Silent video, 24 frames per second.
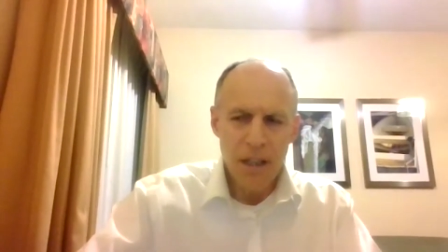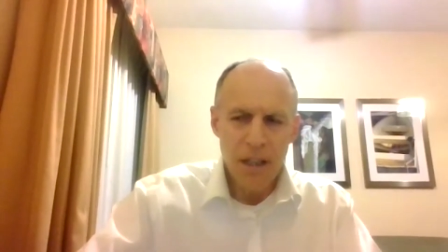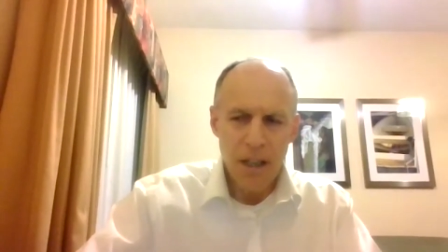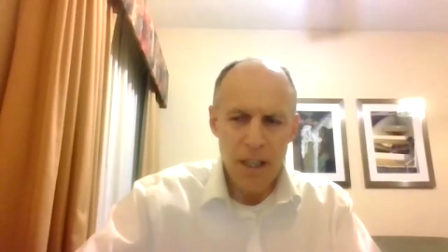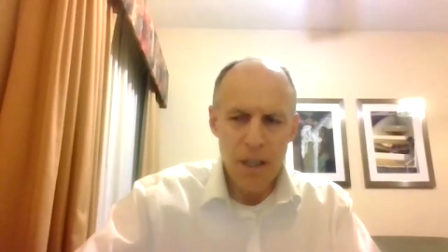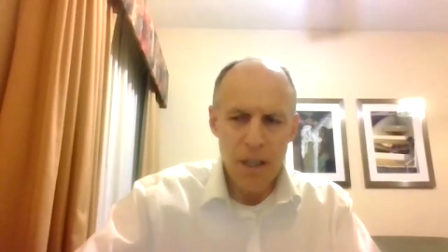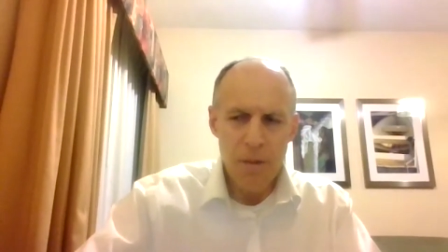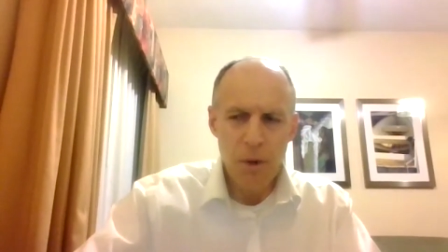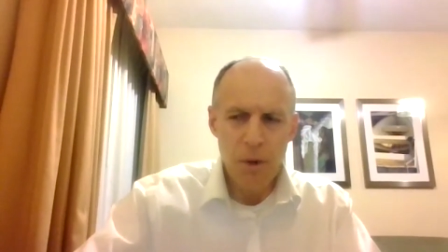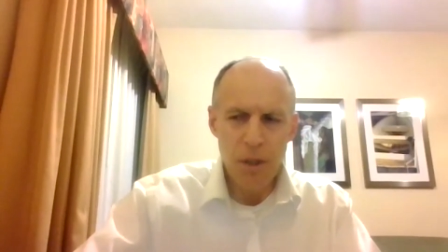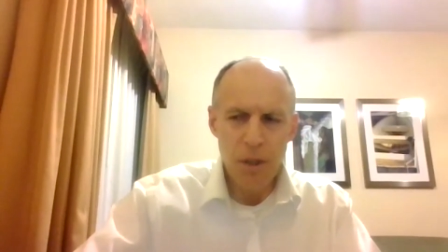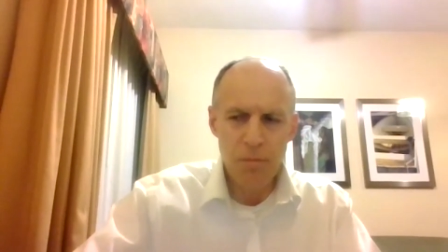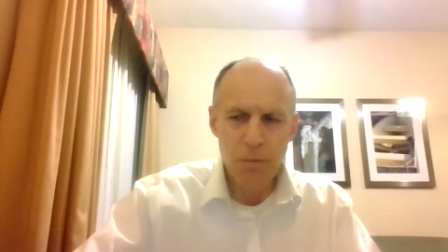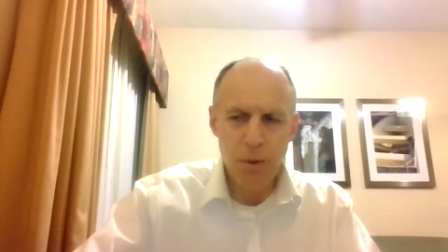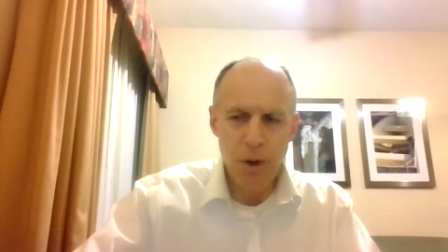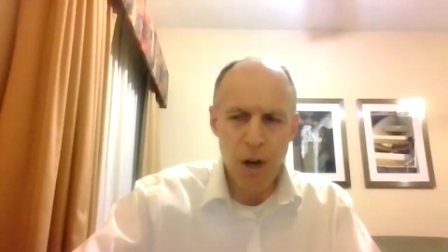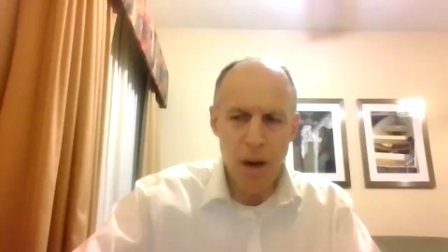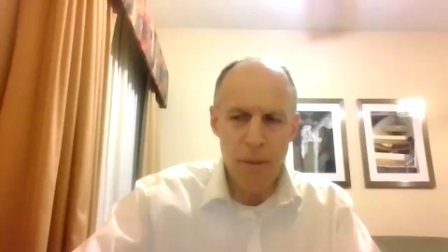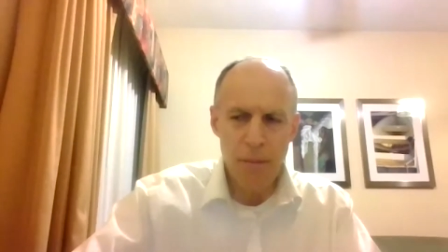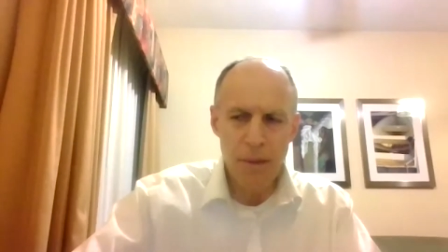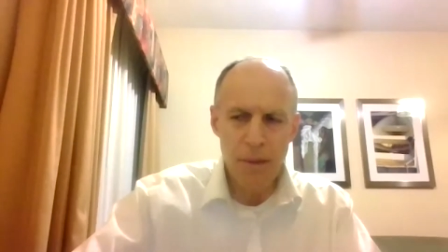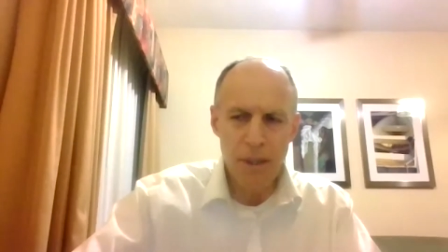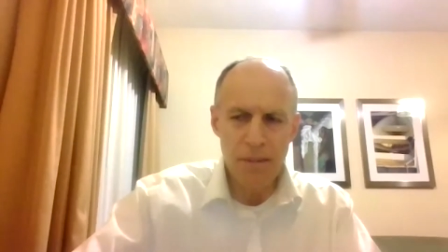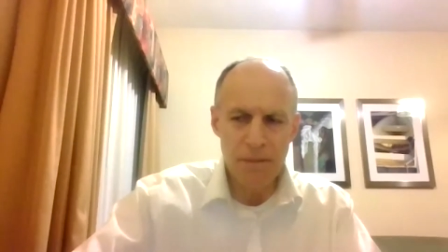and the most
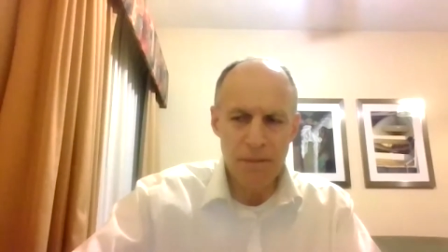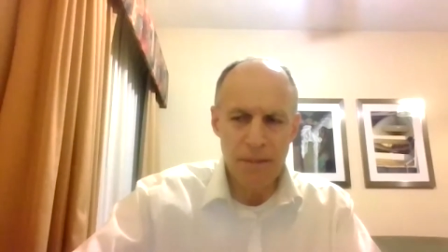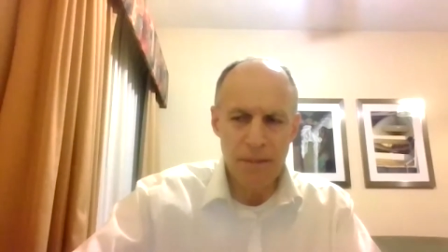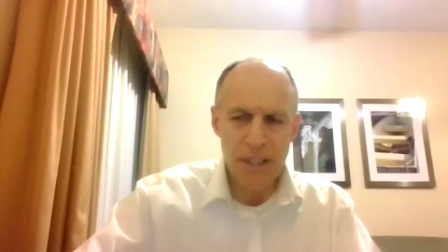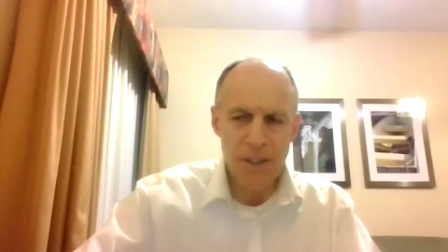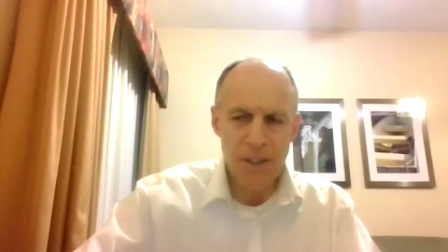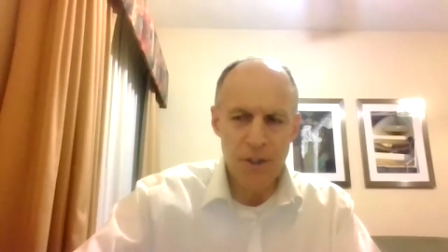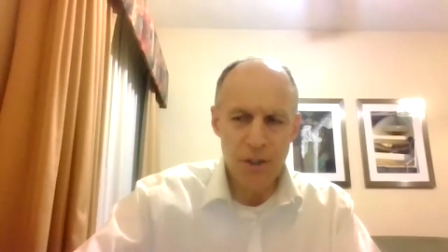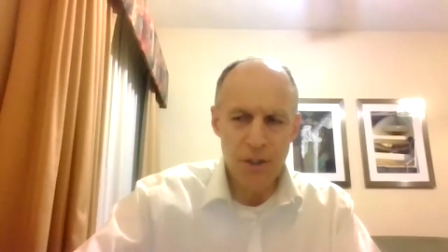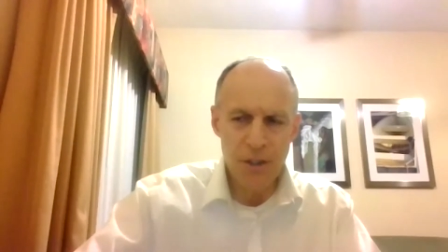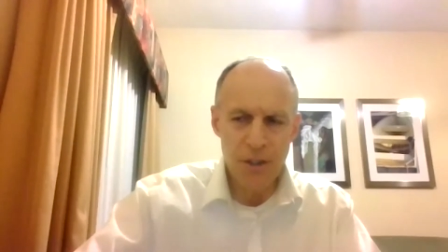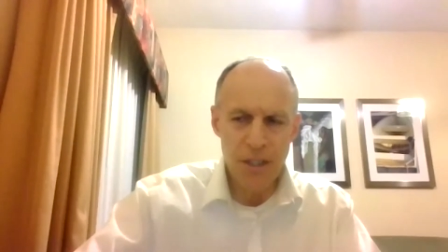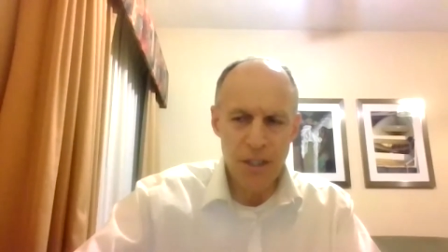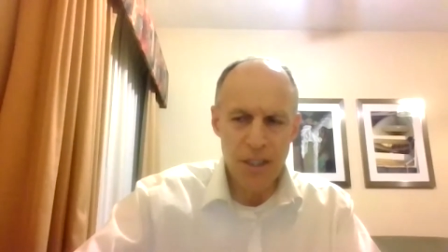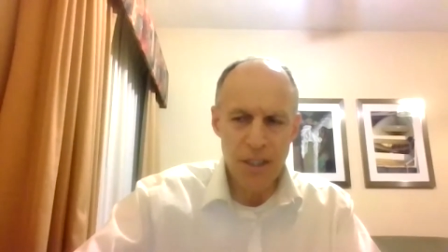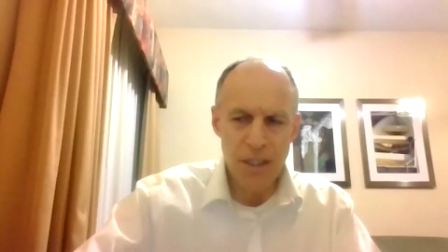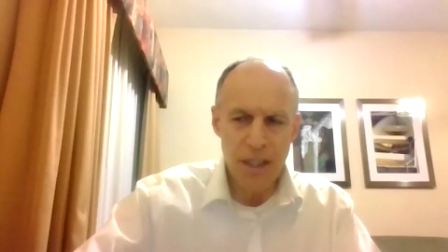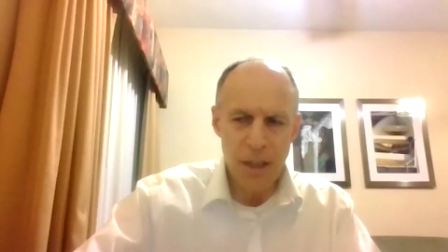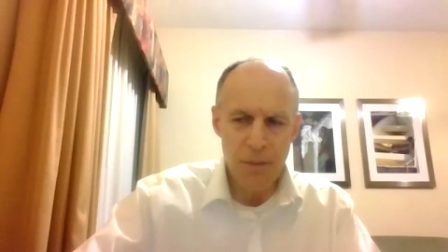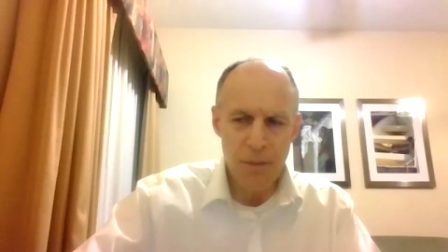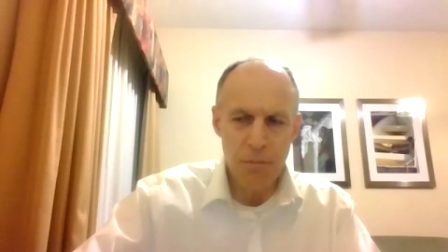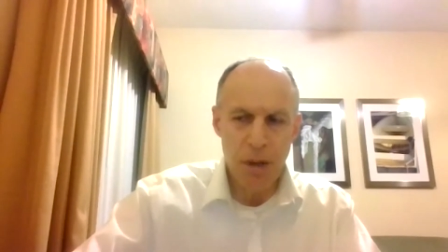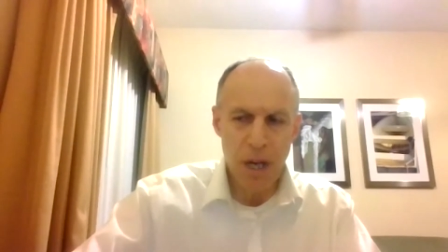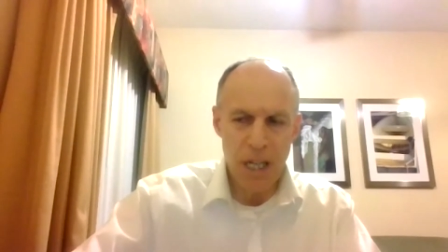prominent features
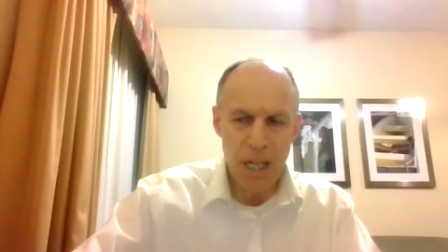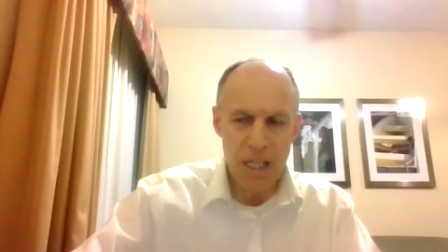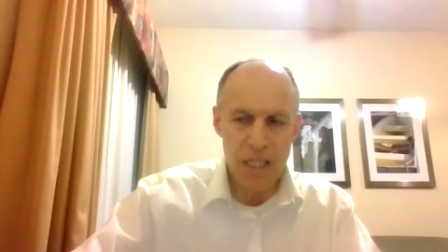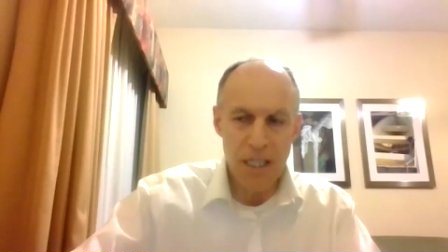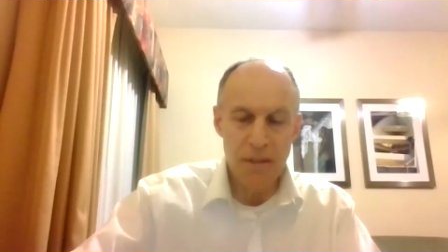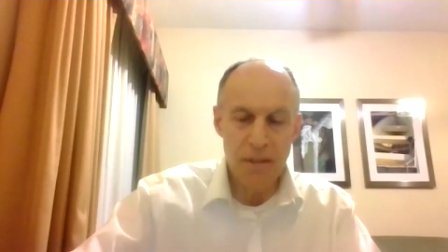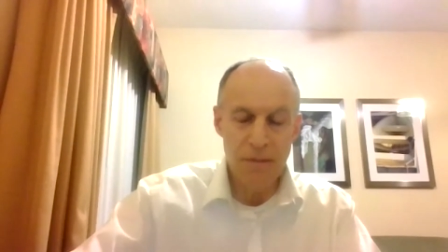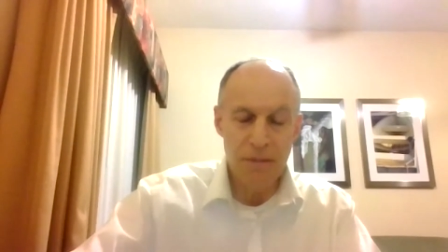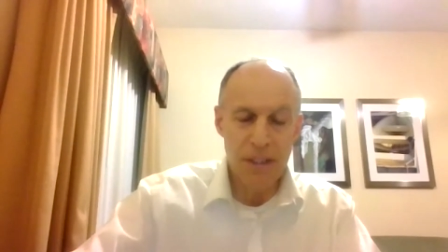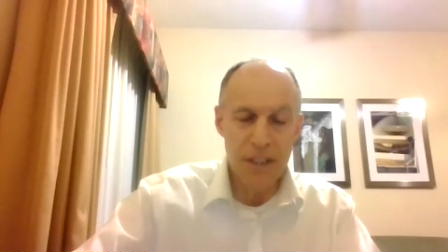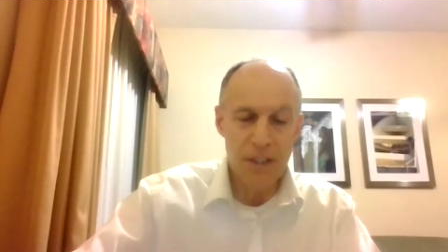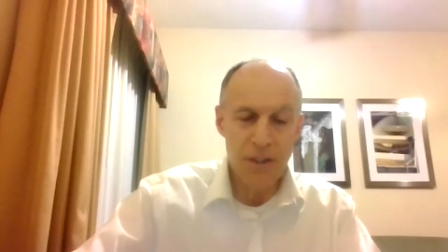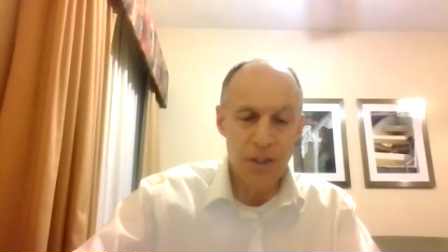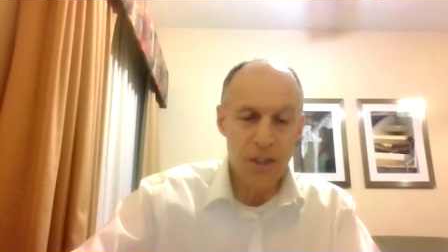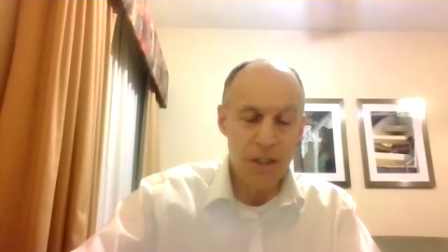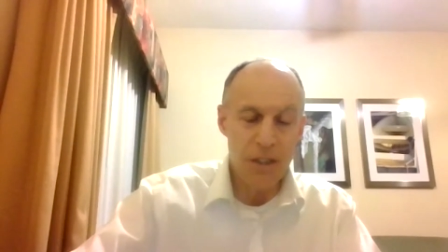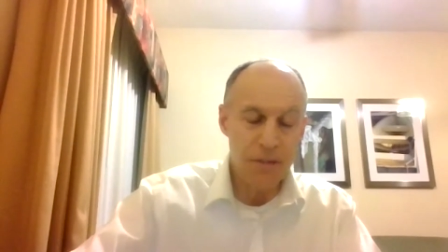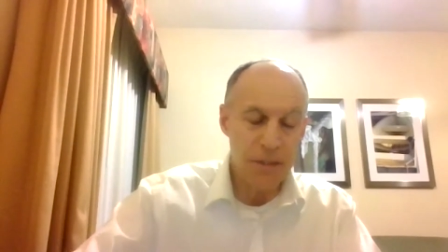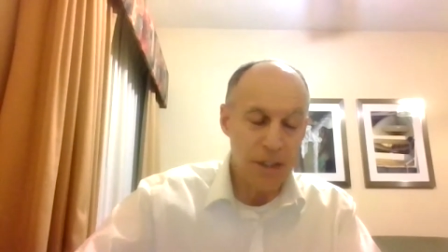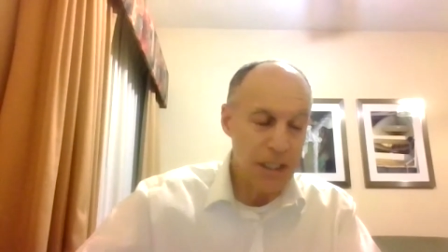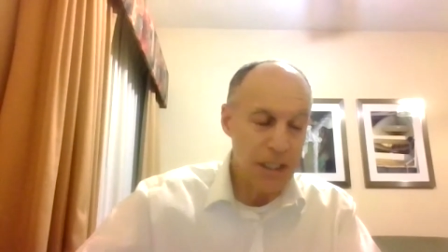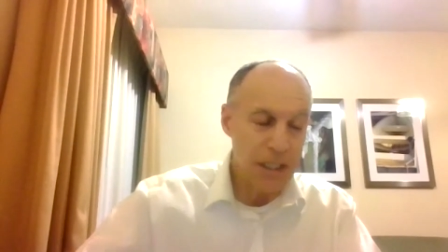and positive features of